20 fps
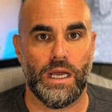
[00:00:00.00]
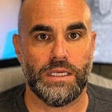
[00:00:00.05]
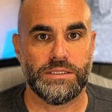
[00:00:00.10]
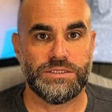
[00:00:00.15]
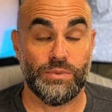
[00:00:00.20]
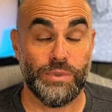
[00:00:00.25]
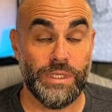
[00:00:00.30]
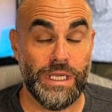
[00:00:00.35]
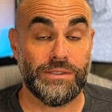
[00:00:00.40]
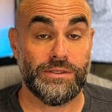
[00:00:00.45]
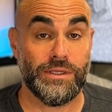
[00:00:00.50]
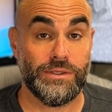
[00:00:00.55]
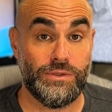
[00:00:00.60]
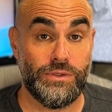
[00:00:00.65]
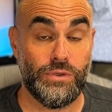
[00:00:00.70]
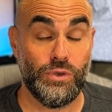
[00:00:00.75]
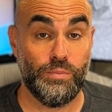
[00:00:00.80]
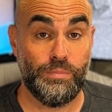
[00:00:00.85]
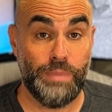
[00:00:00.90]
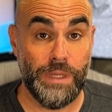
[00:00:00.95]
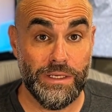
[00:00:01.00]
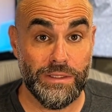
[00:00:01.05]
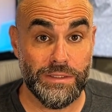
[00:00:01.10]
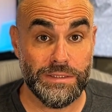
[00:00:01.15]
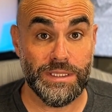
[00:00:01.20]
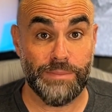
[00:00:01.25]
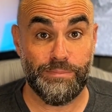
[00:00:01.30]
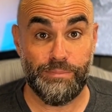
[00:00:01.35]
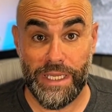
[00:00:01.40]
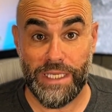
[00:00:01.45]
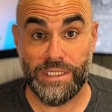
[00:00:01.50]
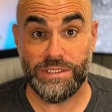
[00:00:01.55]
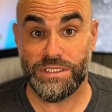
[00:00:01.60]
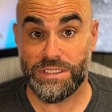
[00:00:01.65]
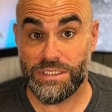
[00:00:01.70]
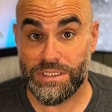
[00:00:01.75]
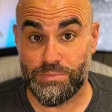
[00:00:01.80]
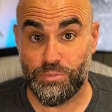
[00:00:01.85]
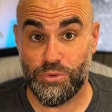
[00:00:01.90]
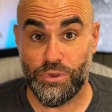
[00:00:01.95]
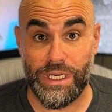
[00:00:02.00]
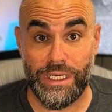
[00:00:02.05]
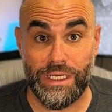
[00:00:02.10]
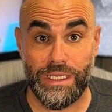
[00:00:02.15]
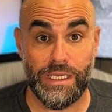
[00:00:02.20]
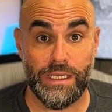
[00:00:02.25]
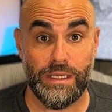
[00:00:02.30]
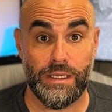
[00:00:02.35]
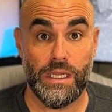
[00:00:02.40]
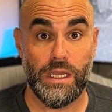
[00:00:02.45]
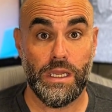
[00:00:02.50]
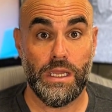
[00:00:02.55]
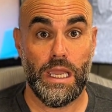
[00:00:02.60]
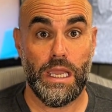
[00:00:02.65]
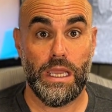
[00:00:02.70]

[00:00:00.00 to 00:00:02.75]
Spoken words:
So we got the two pairs of pigeons breeding.